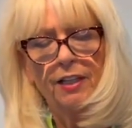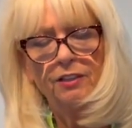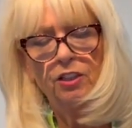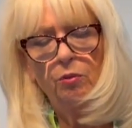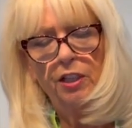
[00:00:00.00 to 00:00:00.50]

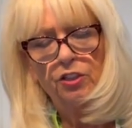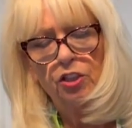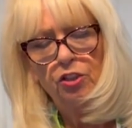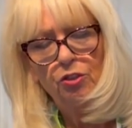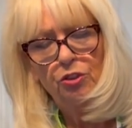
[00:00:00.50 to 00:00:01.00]
You don't want it
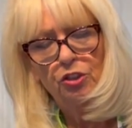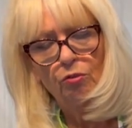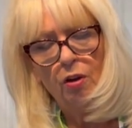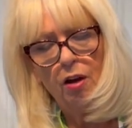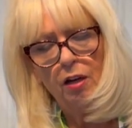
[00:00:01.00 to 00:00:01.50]
too
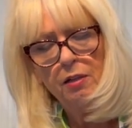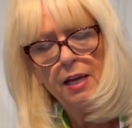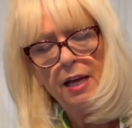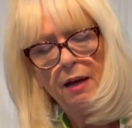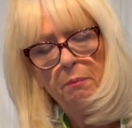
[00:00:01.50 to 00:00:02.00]
strong,
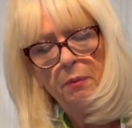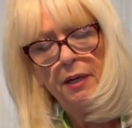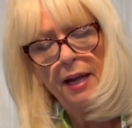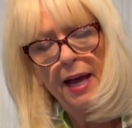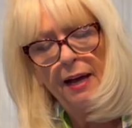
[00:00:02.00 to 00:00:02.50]
but
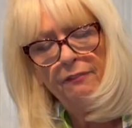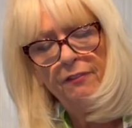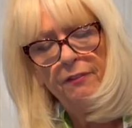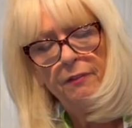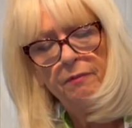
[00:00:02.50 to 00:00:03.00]
1/2
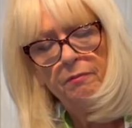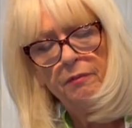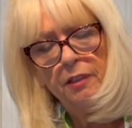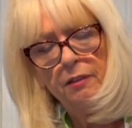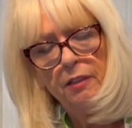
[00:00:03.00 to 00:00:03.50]

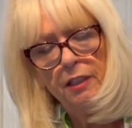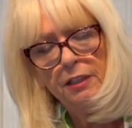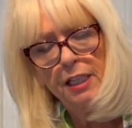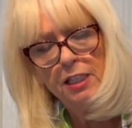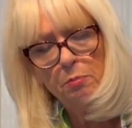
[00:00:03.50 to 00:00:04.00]

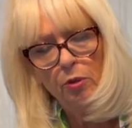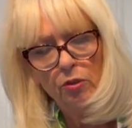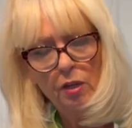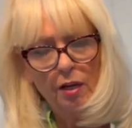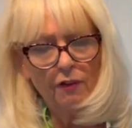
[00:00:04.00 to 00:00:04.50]
teaspoon
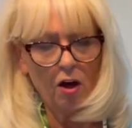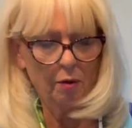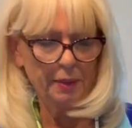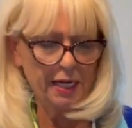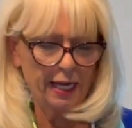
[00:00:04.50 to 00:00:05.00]
of
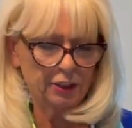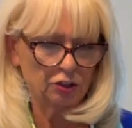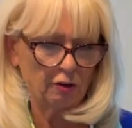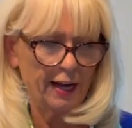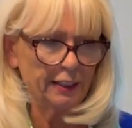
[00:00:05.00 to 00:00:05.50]
almond
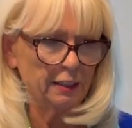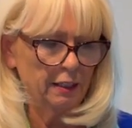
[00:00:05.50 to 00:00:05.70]
extract.